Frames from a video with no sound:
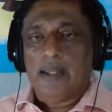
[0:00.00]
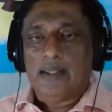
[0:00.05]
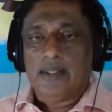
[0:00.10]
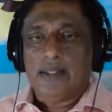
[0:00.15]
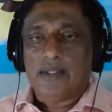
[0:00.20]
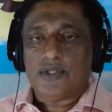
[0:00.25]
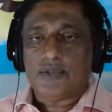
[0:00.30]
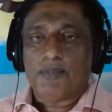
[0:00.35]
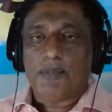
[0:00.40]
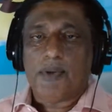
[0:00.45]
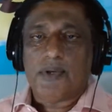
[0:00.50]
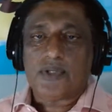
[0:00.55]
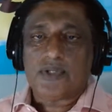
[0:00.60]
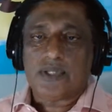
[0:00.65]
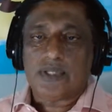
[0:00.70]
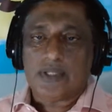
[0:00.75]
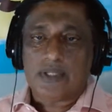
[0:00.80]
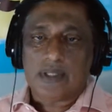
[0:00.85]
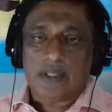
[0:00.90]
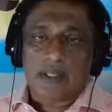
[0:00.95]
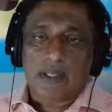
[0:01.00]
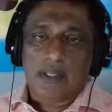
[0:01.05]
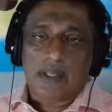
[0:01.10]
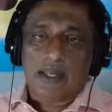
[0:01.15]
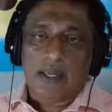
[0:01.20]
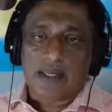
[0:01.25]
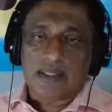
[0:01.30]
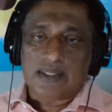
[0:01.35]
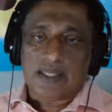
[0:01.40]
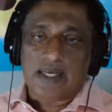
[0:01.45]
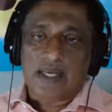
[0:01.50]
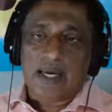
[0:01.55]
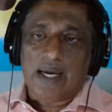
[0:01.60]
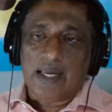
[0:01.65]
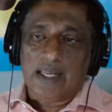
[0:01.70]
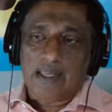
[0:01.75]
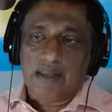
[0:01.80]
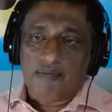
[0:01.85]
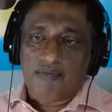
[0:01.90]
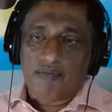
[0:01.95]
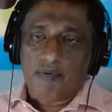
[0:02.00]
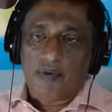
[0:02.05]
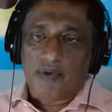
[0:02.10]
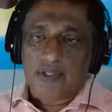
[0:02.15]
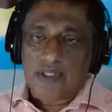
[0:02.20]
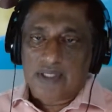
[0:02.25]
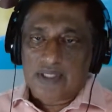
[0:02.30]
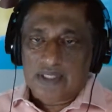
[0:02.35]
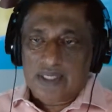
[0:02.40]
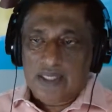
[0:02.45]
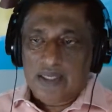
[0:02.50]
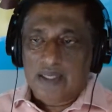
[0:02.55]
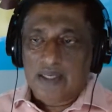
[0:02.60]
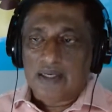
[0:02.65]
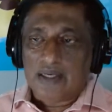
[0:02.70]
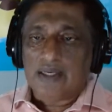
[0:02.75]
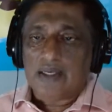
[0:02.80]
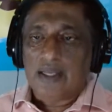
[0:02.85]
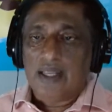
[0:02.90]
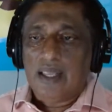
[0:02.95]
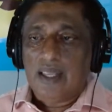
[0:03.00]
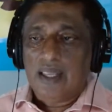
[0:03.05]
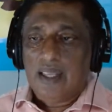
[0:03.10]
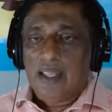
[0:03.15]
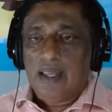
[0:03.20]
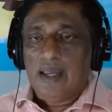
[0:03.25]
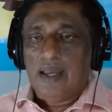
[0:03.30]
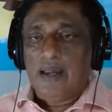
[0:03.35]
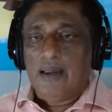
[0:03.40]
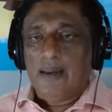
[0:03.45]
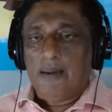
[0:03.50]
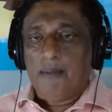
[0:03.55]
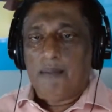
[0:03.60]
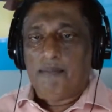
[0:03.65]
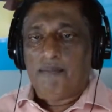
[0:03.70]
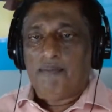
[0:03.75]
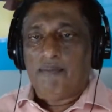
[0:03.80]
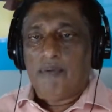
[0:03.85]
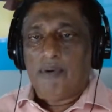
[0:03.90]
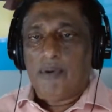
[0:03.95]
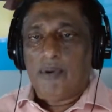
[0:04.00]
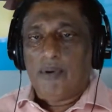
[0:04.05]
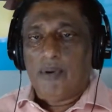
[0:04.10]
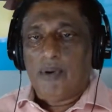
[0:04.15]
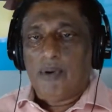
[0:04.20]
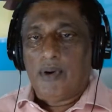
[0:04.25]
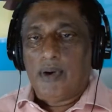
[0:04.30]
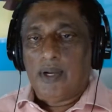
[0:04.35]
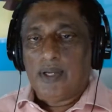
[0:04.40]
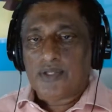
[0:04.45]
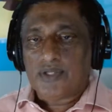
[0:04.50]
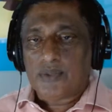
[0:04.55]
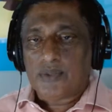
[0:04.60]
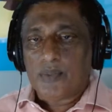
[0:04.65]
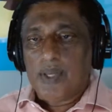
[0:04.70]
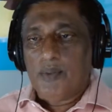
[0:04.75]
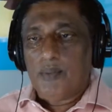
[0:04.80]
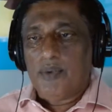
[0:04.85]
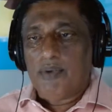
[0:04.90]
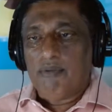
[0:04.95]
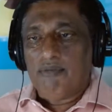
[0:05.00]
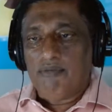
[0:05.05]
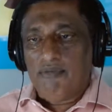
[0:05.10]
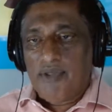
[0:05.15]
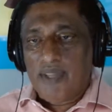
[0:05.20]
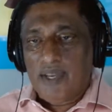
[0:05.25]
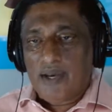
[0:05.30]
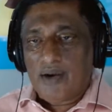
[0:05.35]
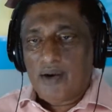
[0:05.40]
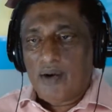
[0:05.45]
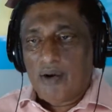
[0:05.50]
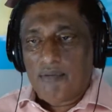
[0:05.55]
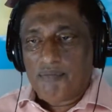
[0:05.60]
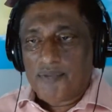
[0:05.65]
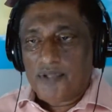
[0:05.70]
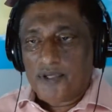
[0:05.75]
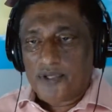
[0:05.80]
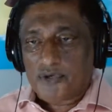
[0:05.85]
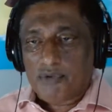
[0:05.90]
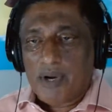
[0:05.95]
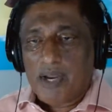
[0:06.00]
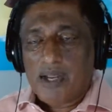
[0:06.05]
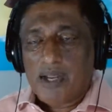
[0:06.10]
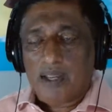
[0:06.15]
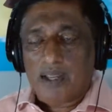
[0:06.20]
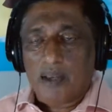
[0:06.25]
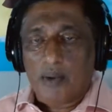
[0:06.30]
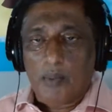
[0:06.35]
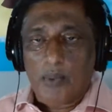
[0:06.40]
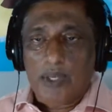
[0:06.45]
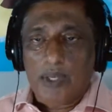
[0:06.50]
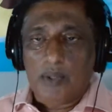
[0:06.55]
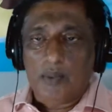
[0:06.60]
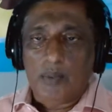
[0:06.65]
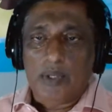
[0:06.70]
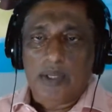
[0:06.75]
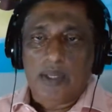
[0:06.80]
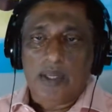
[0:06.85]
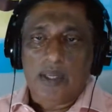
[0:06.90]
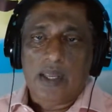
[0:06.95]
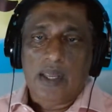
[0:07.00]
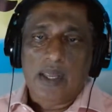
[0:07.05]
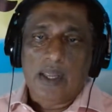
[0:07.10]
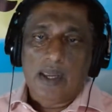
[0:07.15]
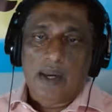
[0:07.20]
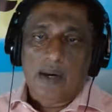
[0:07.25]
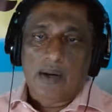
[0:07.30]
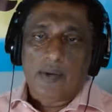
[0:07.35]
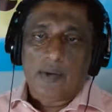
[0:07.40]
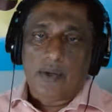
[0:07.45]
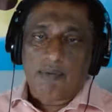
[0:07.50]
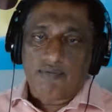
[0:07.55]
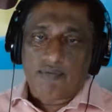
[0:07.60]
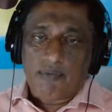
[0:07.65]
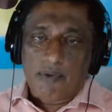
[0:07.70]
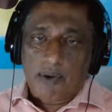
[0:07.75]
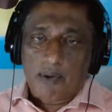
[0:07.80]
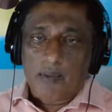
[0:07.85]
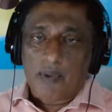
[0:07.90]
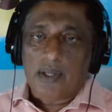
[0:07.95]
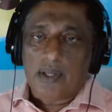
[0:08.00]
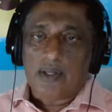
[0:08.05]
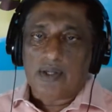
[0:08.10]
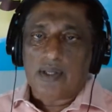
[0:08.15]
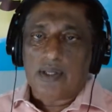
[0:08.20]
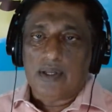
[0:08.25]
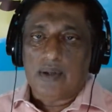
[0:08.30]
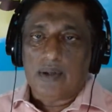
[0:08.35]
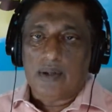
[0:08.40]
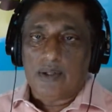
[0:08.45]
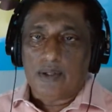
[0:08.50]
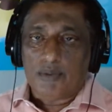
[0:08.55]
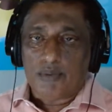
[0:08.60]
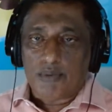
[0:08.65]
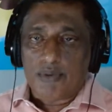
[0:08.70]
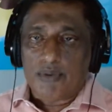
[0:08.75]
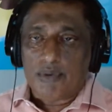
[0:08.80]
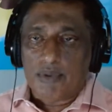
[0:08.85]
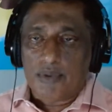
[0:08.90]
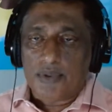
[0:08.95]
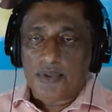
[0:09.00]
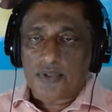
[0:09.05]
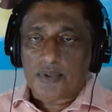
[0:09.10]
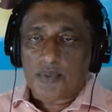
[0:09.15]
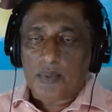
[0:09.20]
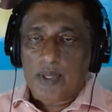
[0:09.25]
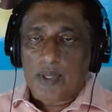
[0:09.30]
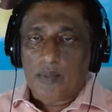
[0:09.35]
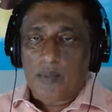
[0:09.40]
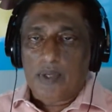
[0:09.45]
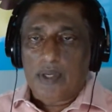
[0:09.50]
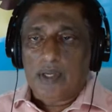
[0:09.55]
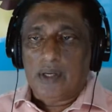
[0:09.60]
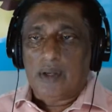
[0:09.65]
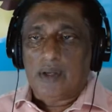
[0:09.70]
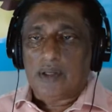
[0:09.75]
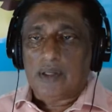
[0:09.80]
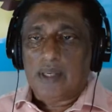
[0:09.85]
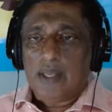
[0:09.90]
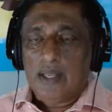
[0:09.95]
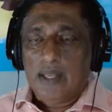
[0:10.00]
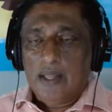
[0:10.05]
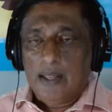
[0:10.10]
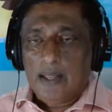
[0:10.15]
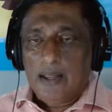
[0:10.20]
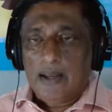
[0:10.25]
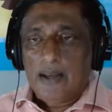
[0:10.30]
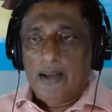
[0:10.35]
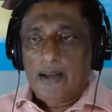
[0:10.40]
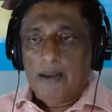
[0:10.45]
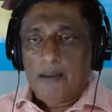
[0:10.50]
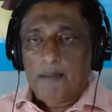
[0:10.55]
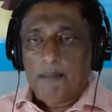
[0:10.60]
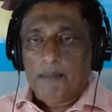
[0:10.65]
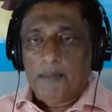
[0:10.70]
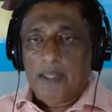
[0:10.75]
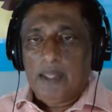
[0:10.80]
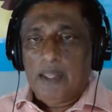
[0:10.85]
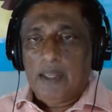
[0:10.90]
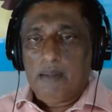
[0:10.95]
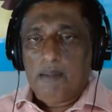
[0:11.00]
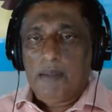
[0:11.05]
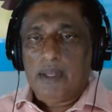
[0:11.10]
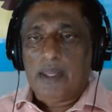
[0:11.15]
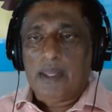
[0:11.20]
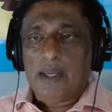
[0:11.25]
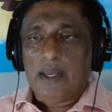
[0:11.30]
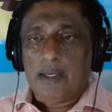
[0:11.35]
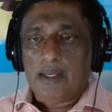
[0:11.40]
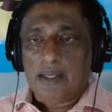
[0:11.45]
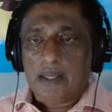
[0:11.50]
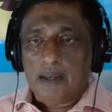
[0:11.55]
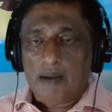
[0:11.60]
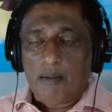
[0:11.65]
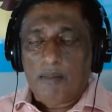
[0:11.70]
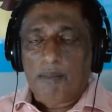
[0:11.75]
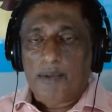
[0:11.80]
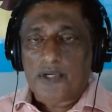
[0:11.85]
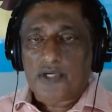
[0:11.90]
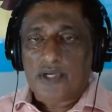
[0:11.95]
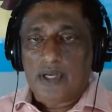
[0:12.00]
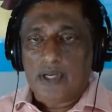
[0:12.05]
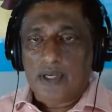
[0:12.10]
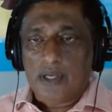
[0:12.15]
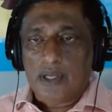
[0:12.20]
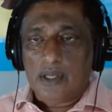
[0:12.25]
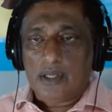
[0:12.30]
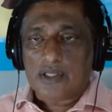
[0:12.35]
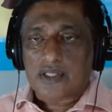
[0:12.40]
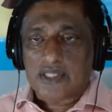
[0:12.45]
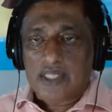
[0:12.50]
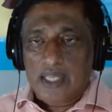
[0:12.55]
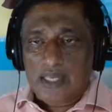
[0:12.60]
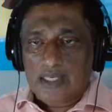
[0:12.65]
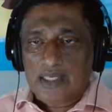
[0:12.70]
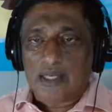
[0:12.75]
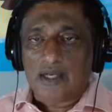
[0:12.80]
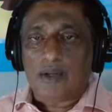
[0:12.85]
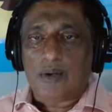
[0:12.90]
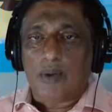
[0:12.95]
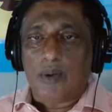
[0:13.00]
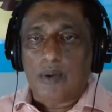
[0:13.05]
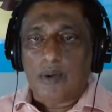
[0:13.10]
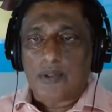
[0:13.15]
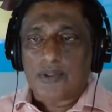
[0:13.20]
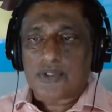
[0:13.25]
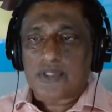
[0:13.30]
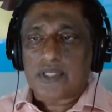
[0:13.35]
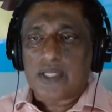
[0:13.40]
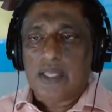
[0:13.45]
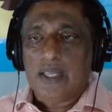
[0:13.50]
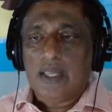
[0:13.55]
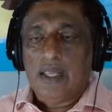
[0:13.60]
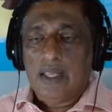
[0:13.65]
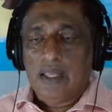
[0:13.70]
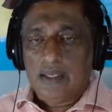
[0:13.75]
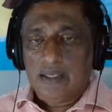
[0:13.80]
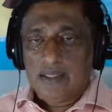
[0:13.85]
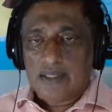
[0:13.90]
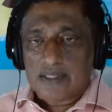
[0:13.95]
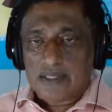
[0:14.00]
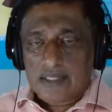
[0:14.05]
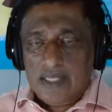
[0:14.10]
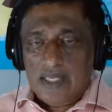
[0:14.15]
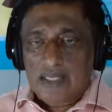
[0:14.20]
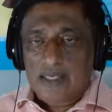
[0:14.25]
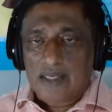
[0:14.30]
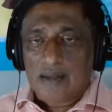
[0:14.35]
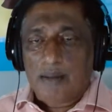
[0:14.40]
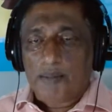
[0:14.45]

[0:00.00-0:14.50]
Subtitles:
This person has an eye for detail, for us when we veer off the track, when we are not following the rules, when we're not aiming at accomplishing the stated goals, the stated